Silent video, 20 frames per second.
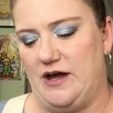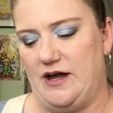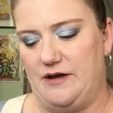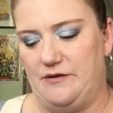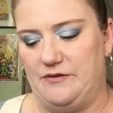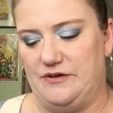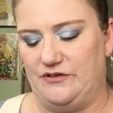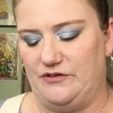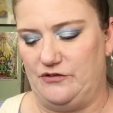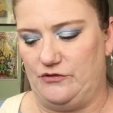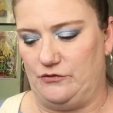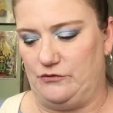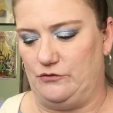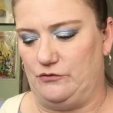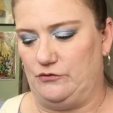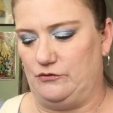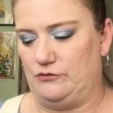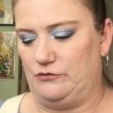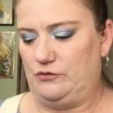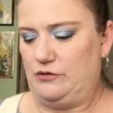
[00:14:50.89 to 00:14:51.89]
I went
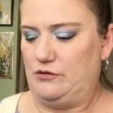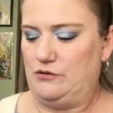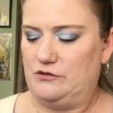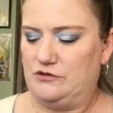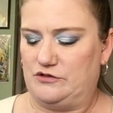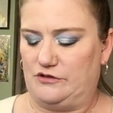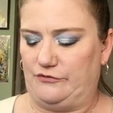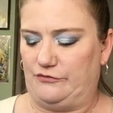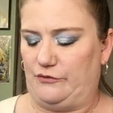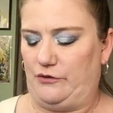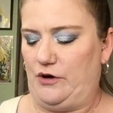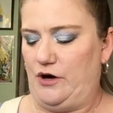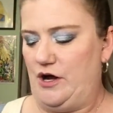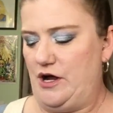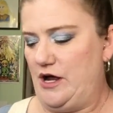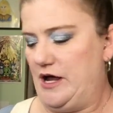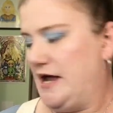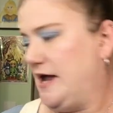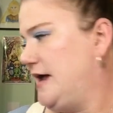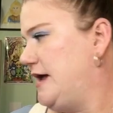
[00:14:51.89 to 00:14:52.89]
to
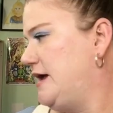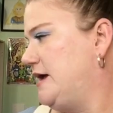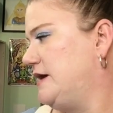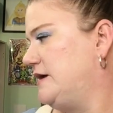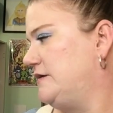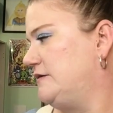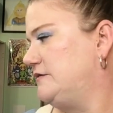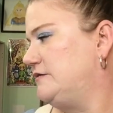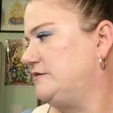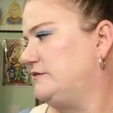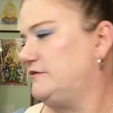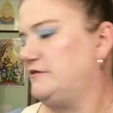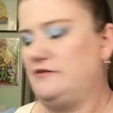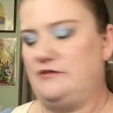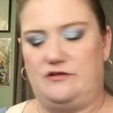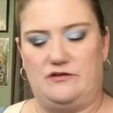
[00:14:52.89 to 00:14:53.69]
Sephora and